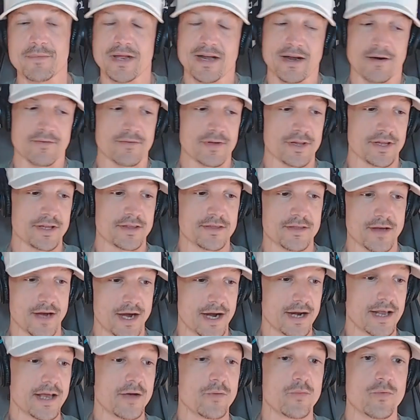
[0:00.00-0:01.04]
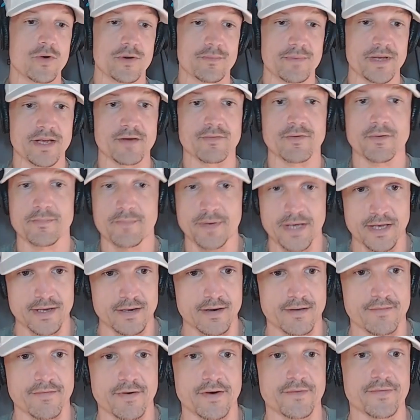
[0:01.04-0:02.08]
and I really thought it would be a repeat
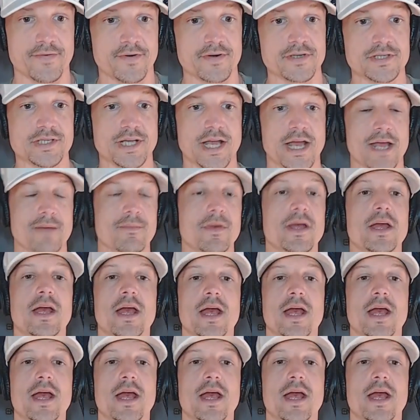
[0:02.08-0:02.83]
of our first game